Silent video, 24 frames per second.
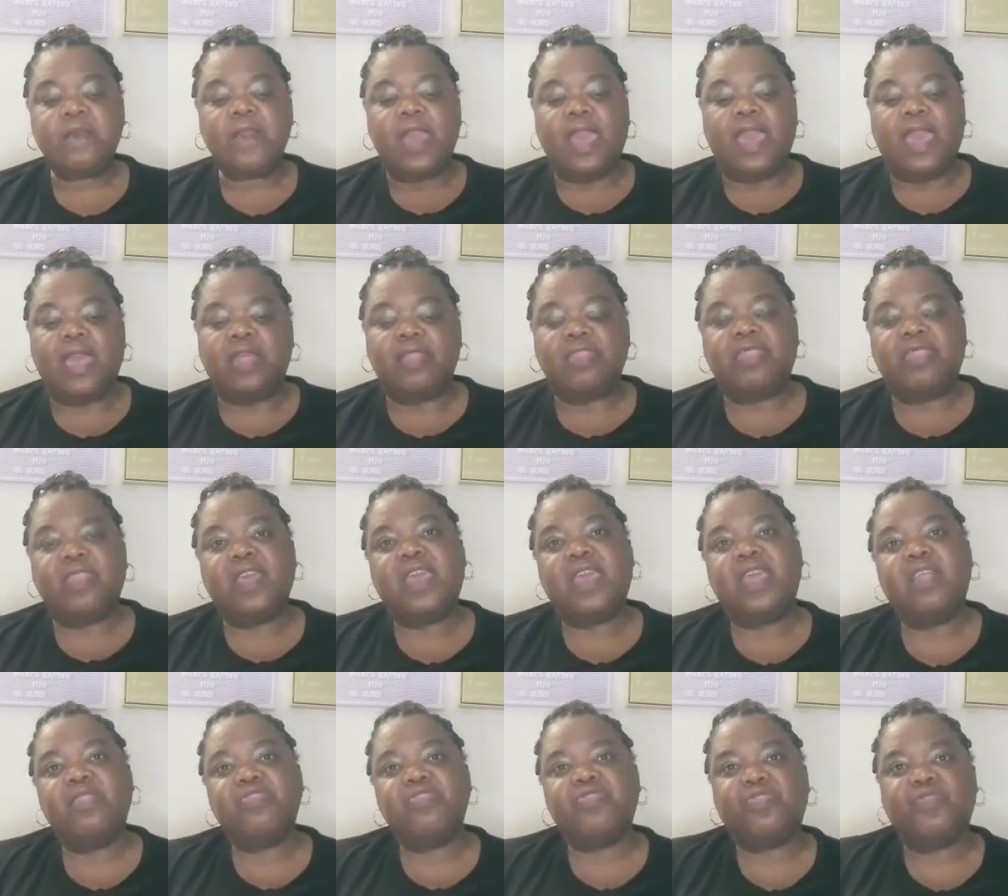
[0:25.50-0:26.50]
And
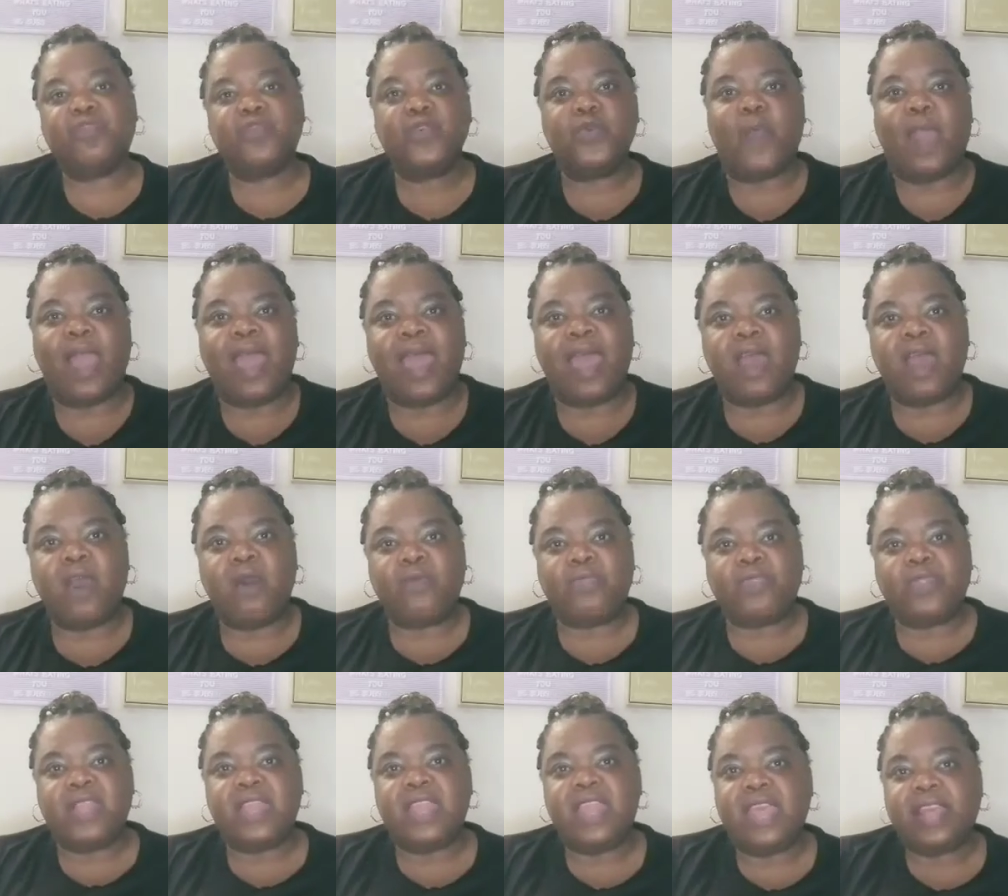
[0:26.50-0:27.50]
then throughout the
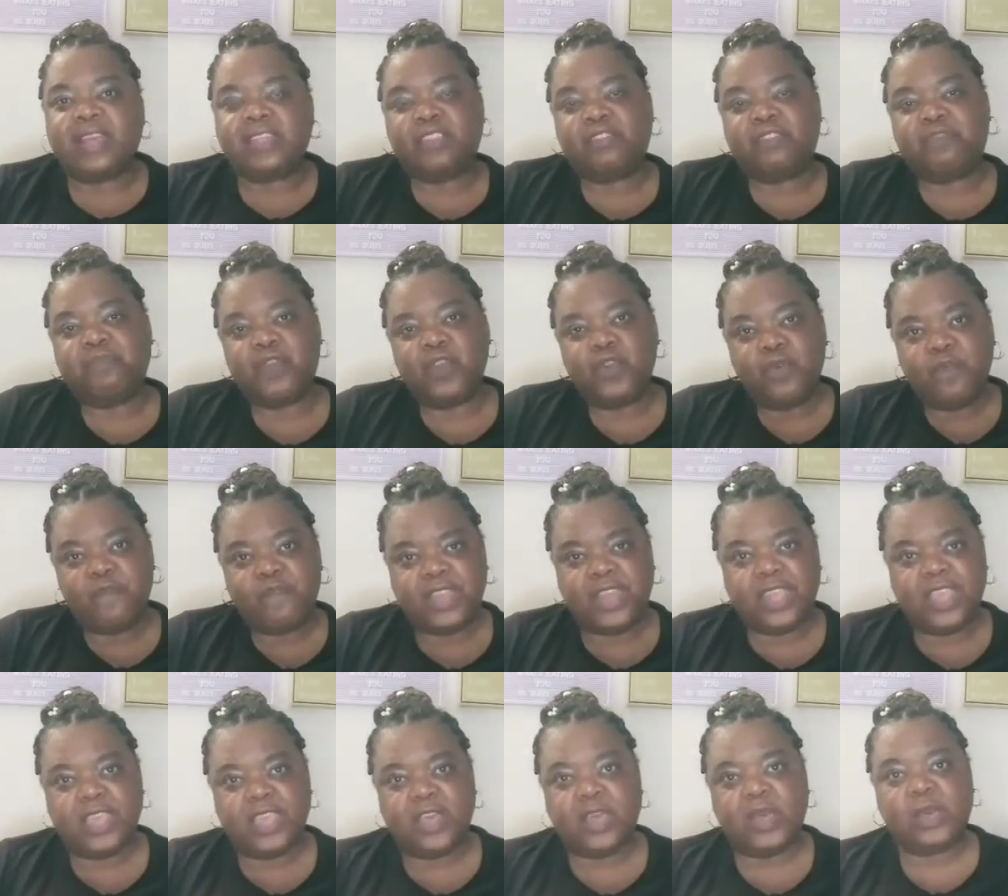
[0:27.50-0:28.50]
next few
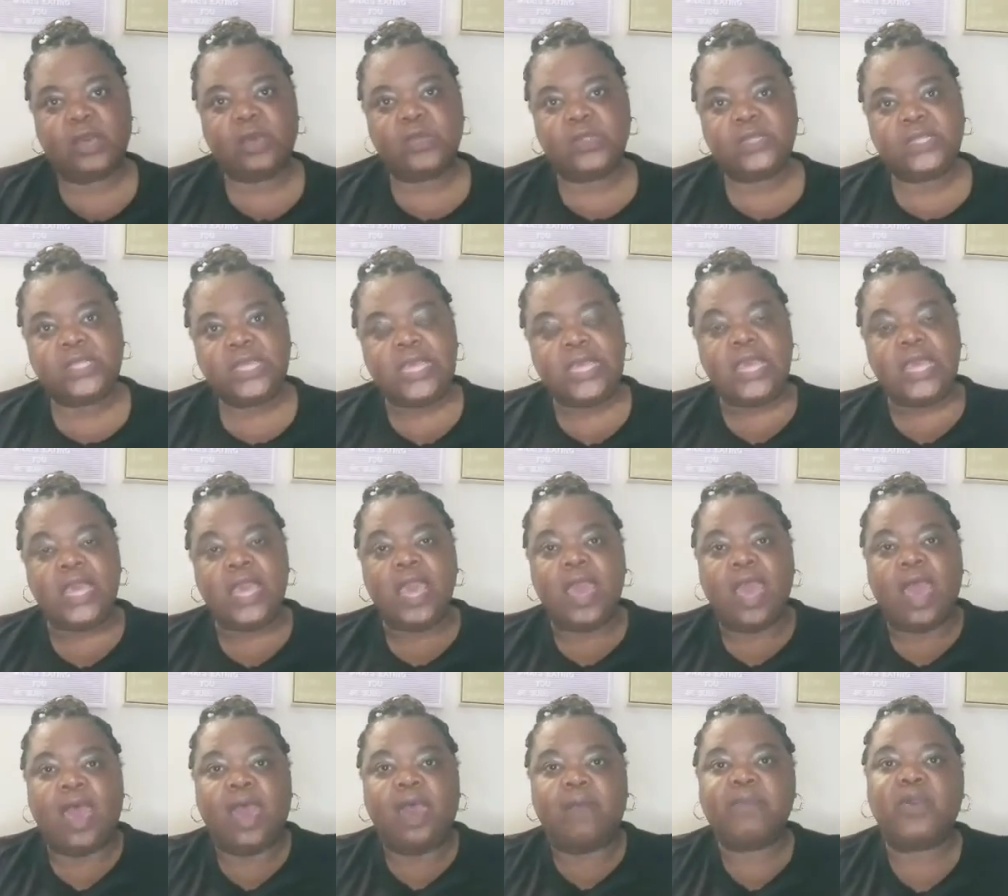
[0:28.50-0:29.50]
videos,
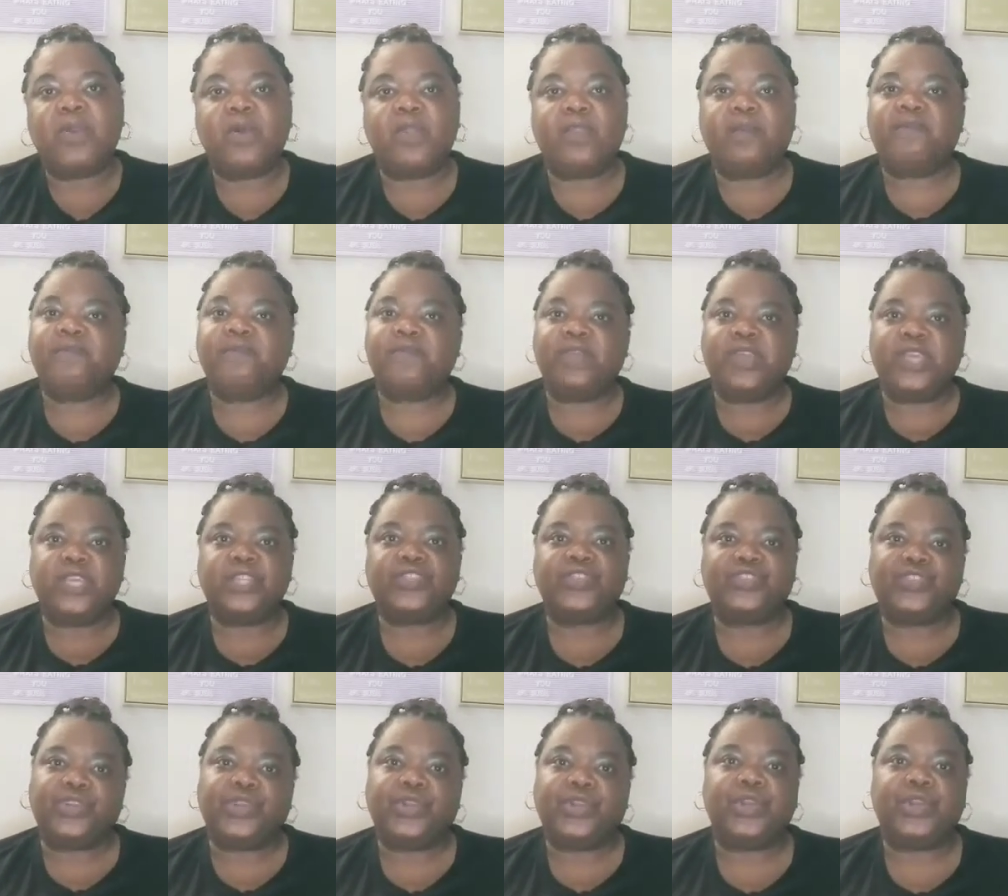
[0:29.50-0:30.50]
I'm going to
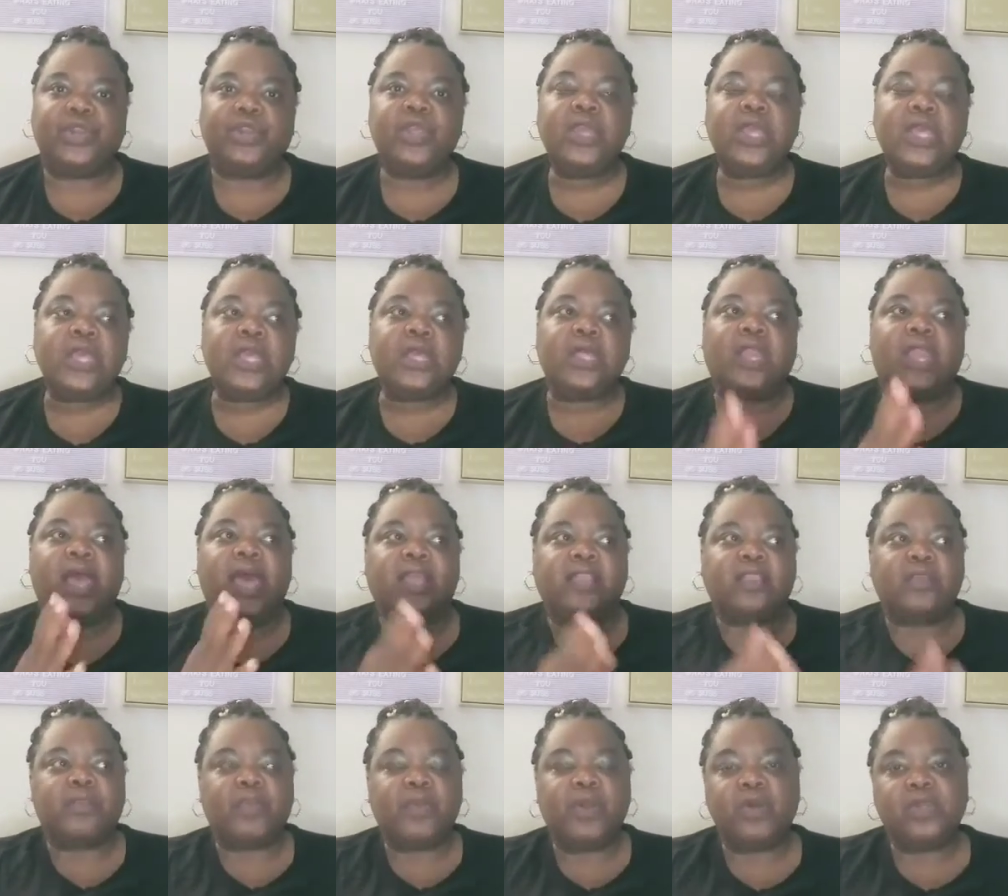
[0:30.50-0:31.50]
feature like the
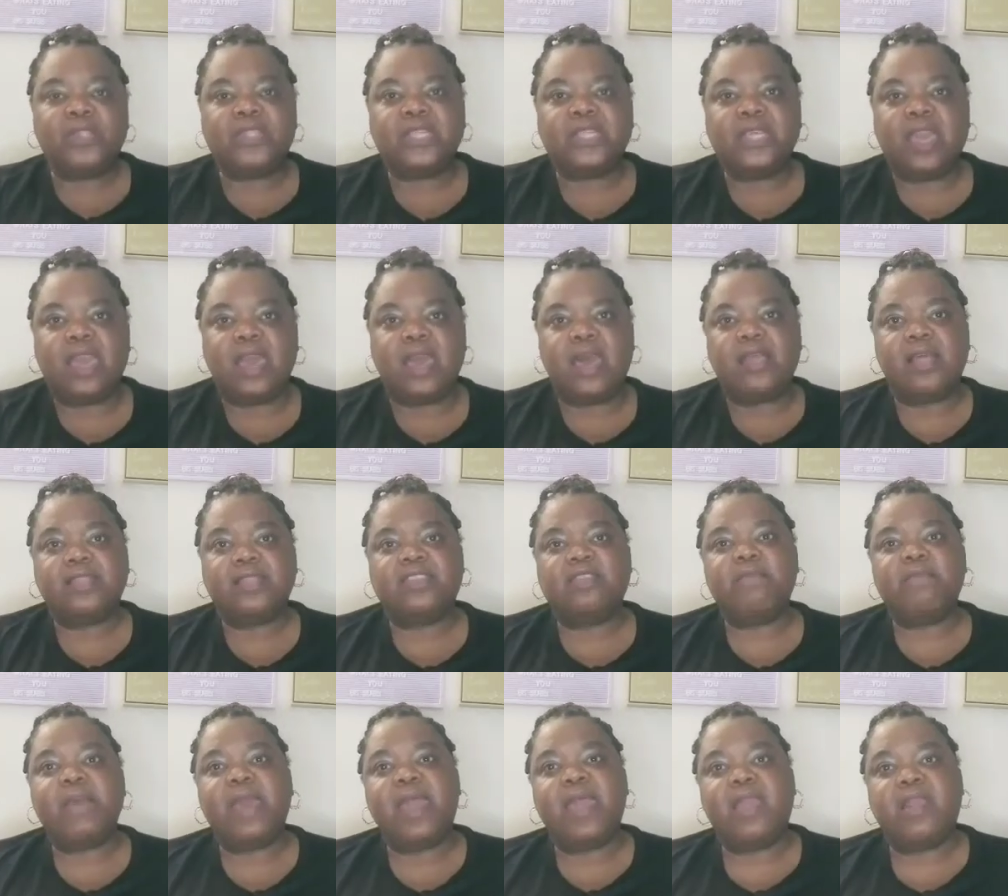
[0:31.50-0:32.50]
pros and cons of
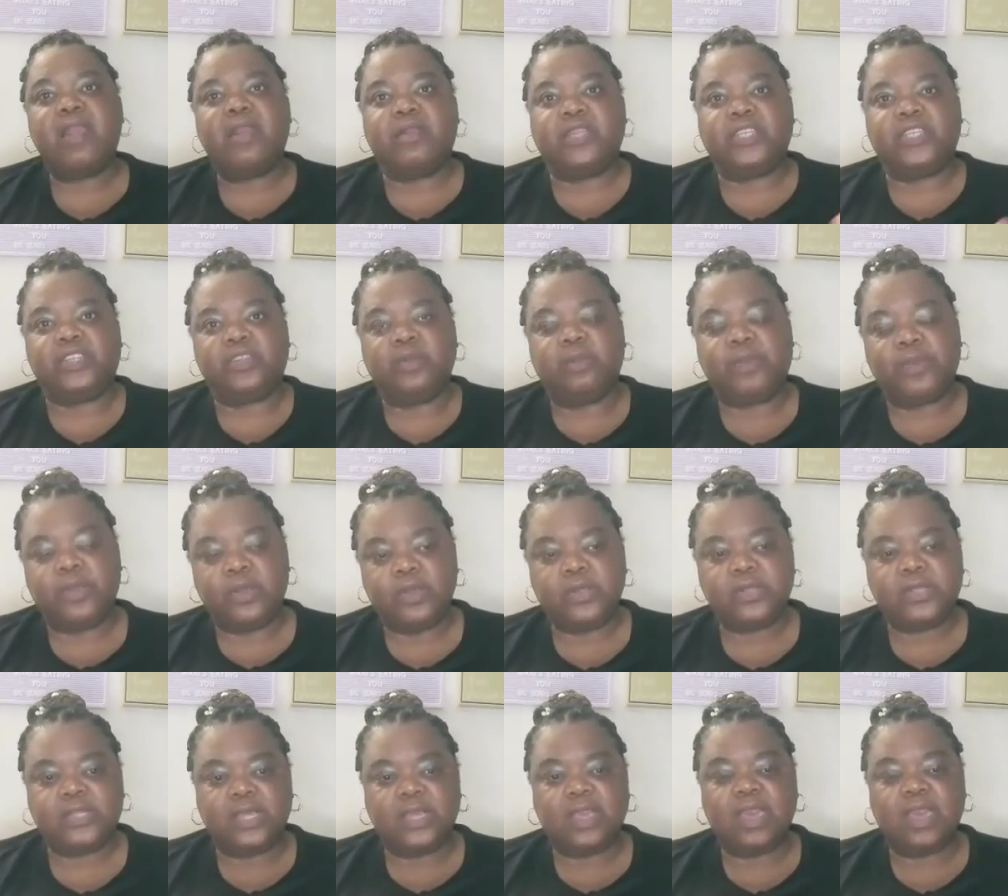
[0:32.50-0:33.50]
marriage, the pros
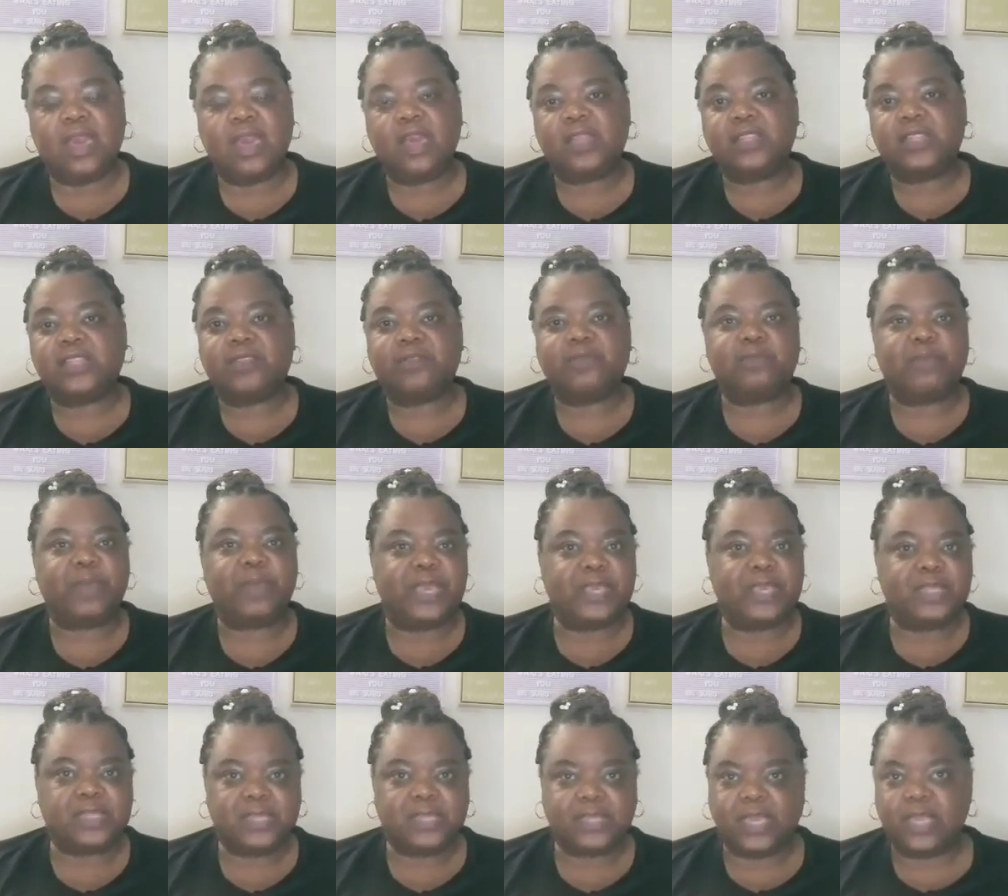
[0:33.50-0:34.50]
and cons of being
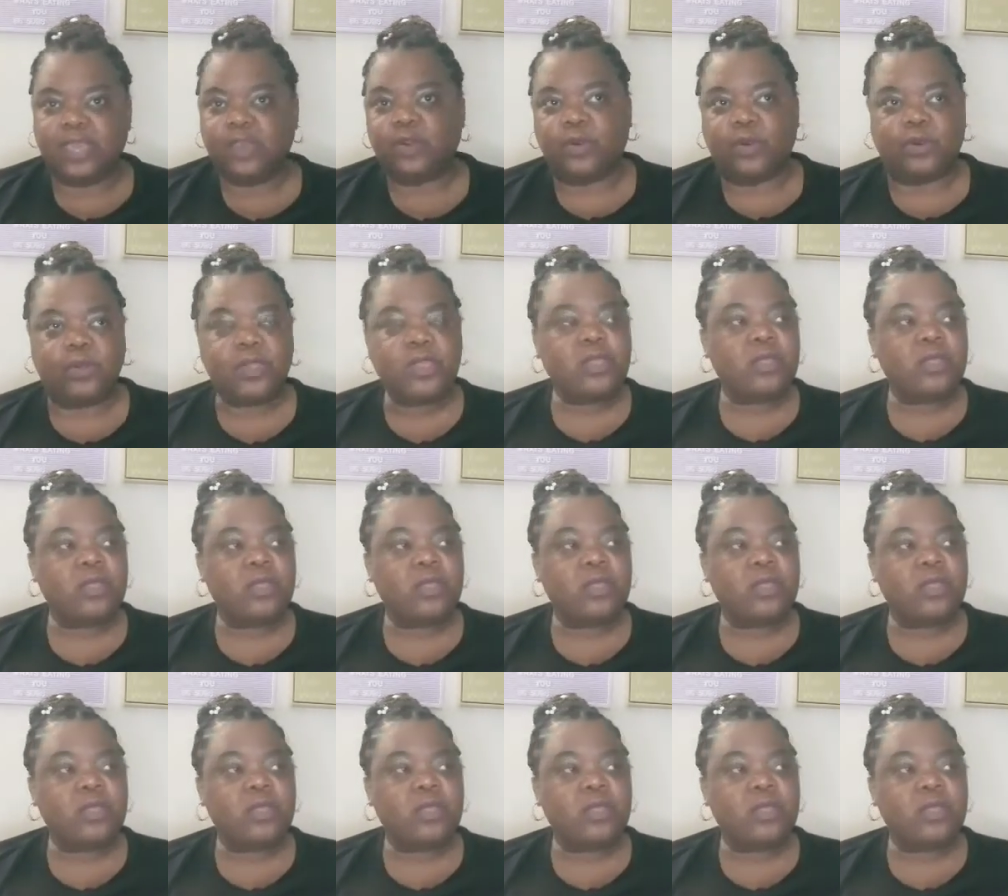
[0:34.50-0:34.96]
single,